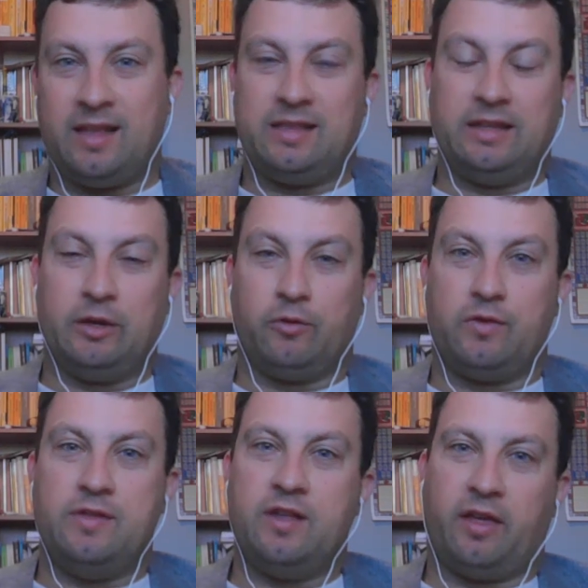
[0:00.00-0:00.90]
that there's
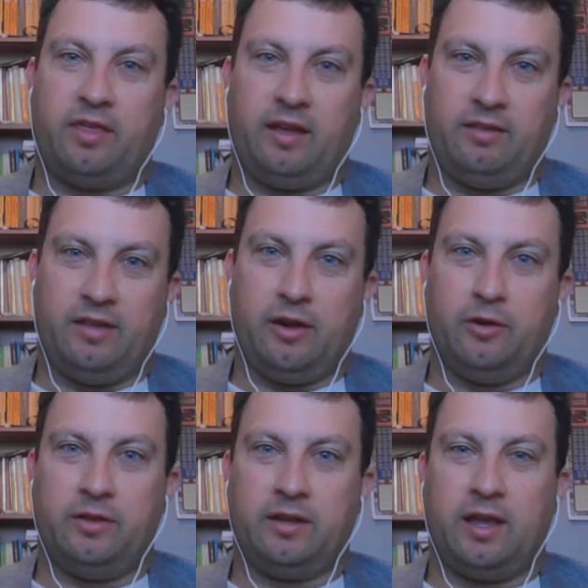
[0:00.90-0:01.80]
nothing
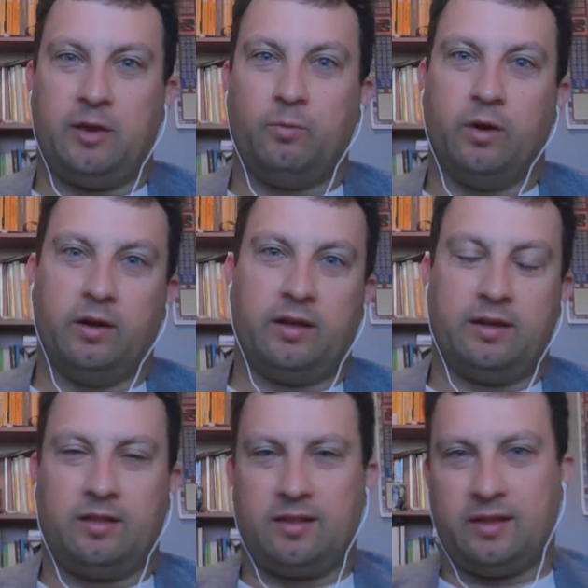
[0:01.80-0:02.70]
there that can work, and
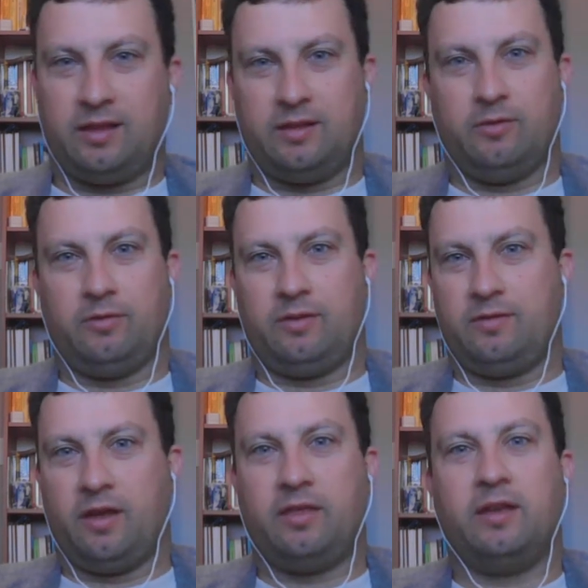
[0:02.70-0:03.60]
it's not that there's
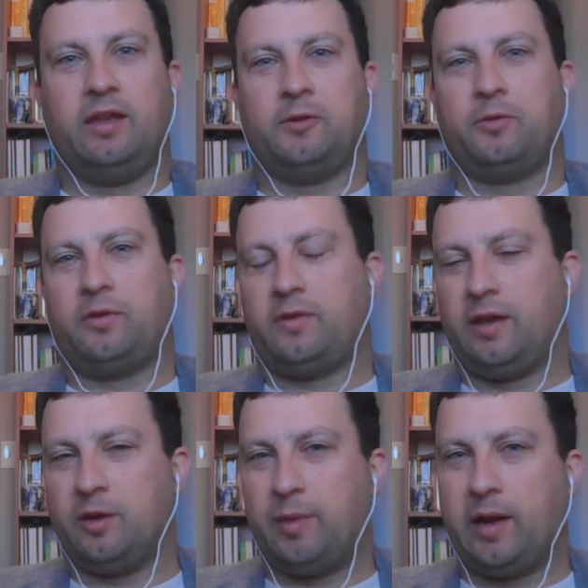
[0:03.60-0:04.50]
nothing interesting
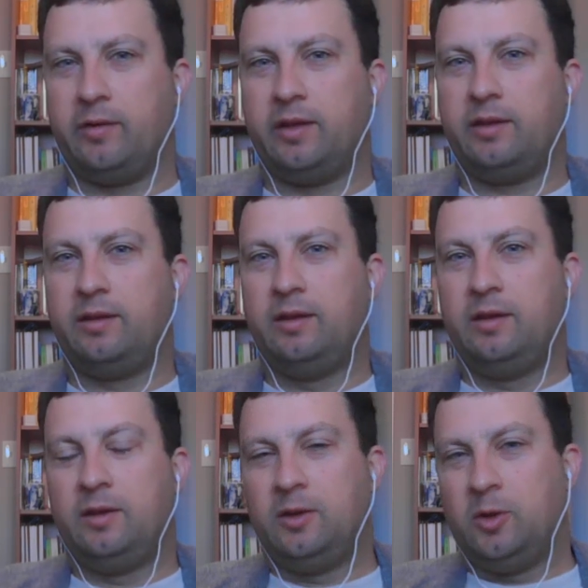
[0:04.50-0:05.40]
about it,
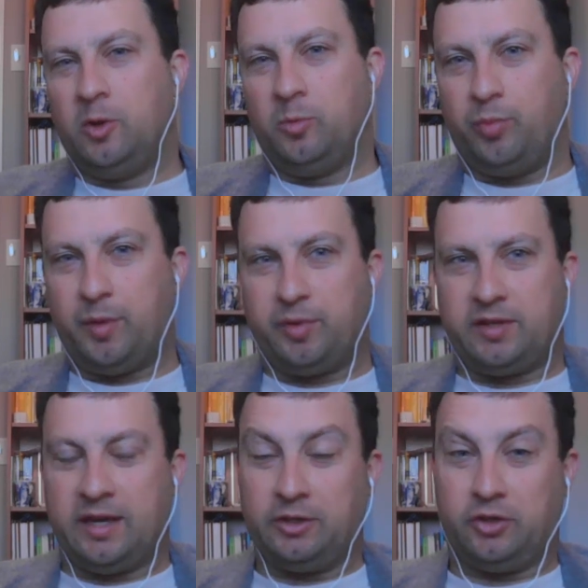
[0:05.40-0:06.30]
but
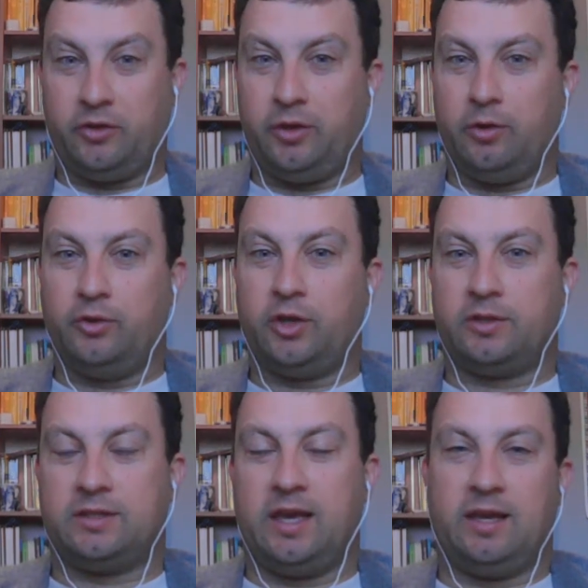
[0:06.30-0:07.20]
potentially you're
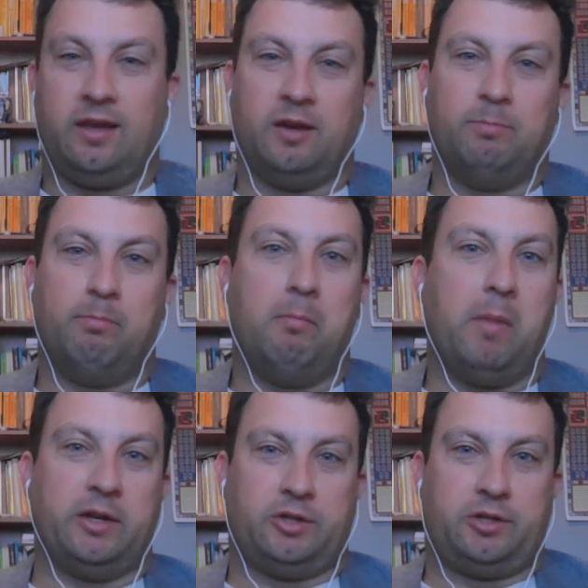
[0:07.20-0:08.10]
just taking a
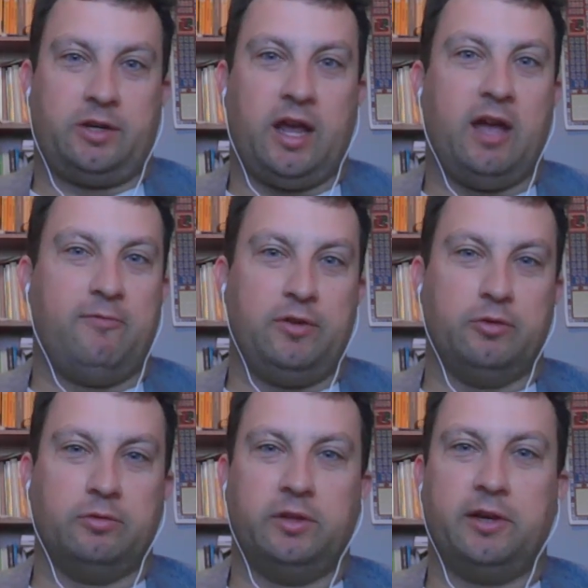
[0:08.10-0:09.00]
much
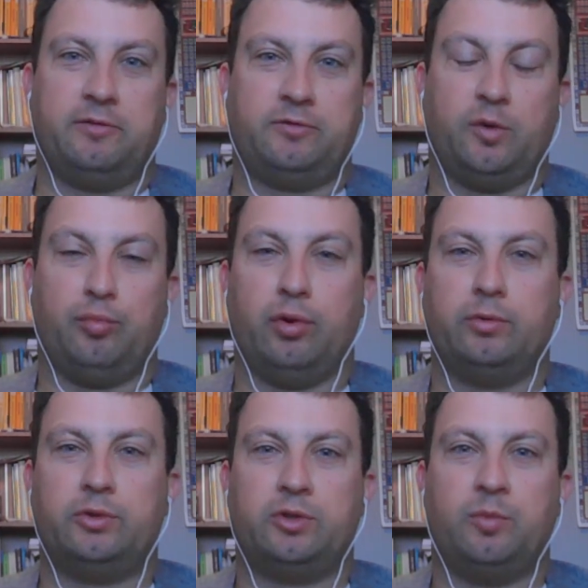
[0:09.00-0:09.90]
heavier lift
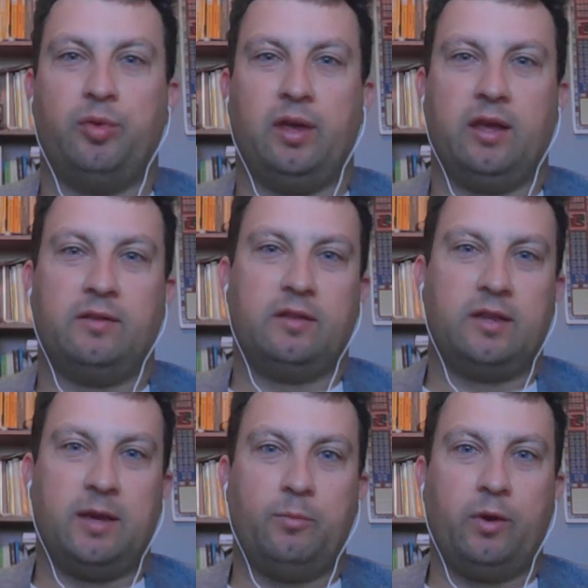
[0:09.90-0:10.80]
approach to being in the
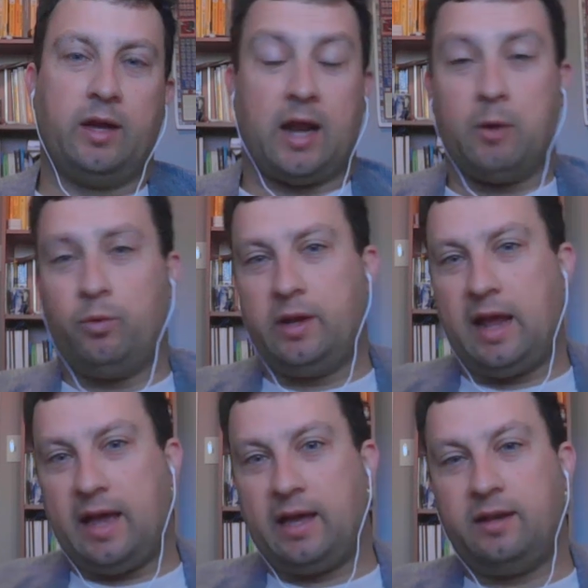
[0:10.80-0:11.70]
same way. And I would
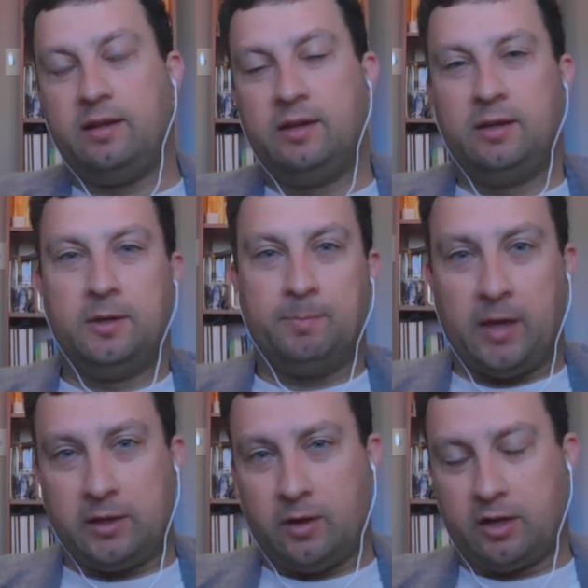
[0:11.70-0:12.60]
add,
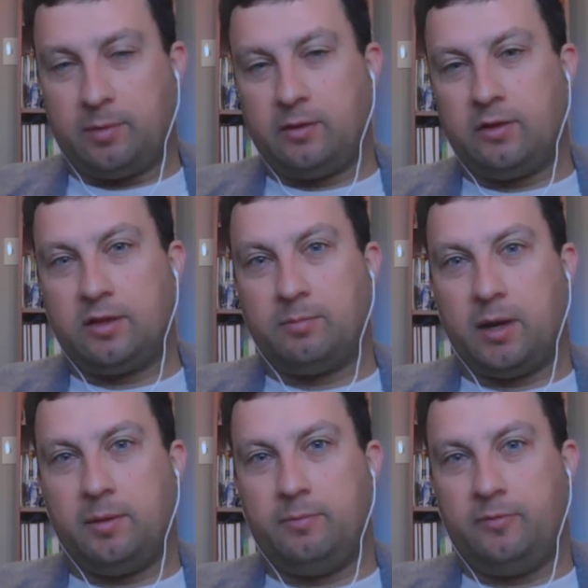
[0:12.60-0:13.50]
and I talked about this in
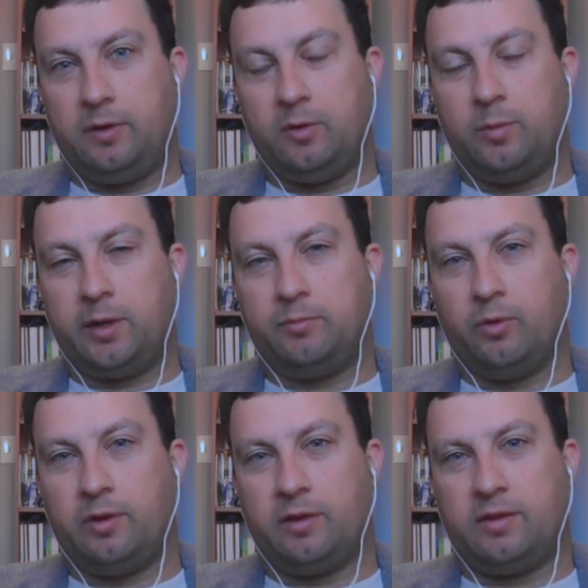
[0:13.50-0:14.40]
my video about
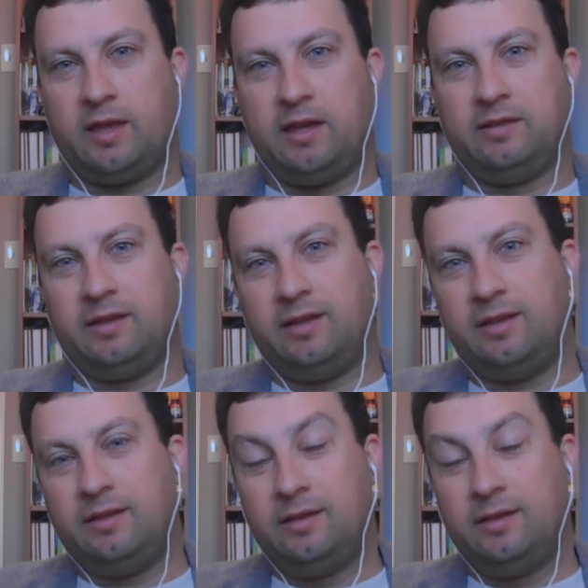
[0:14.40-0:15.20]
Morgan Stanley.